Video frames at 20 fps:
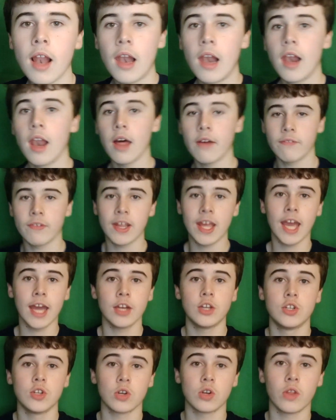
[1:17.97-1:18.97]
Lovely
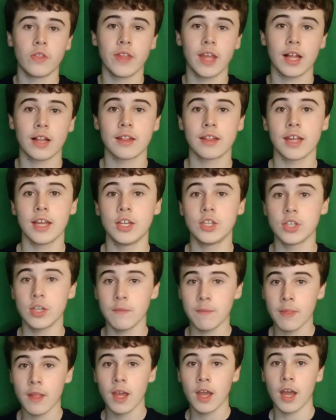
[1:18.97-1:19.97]
headshot on the
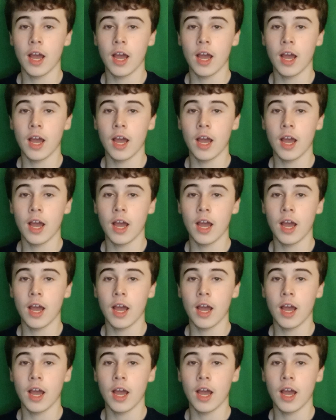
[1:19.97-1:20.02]
Alsatian.